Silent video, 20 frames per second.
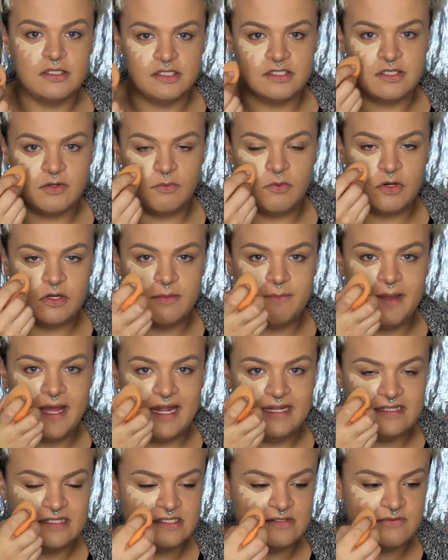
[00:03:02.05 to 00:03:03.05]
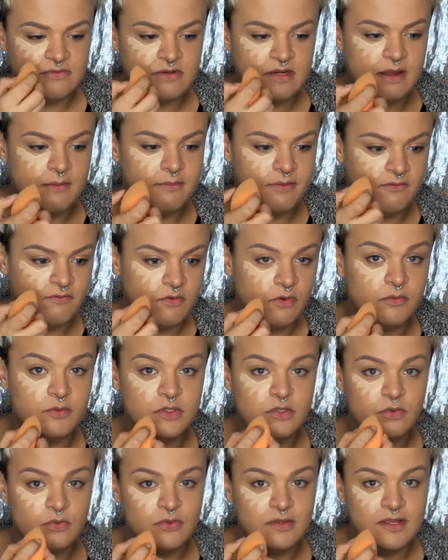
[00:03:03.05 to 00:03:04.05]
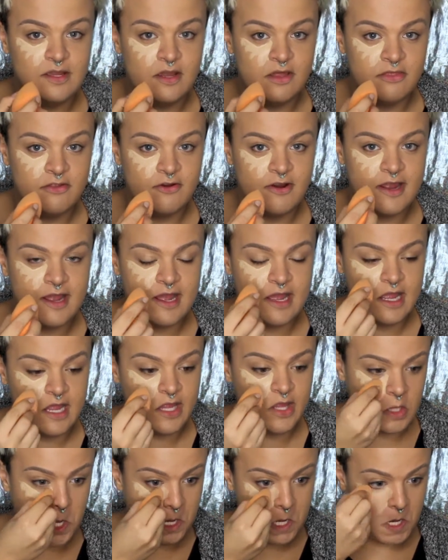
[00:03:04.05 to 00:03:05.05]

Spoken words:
So we're gonna pat this one out before we do the other eye.